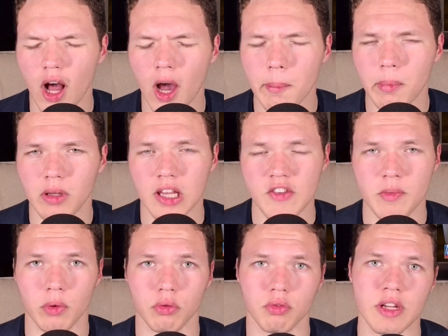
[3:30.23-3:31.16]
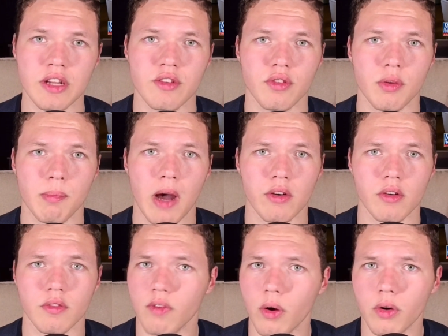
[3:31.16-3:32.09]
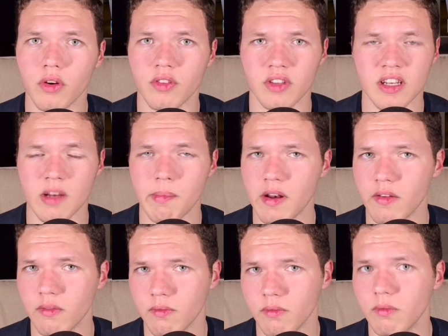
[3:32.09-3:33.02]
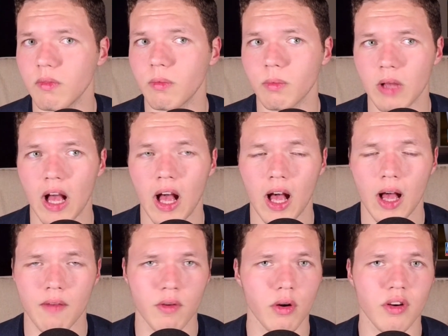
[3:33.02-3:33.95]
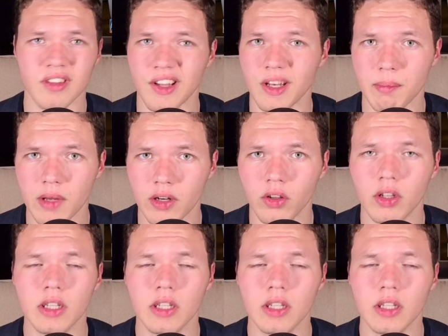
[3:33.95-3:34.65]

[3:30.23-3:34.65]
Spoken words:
unbelievable reach to moderate voters and independent voters down the middle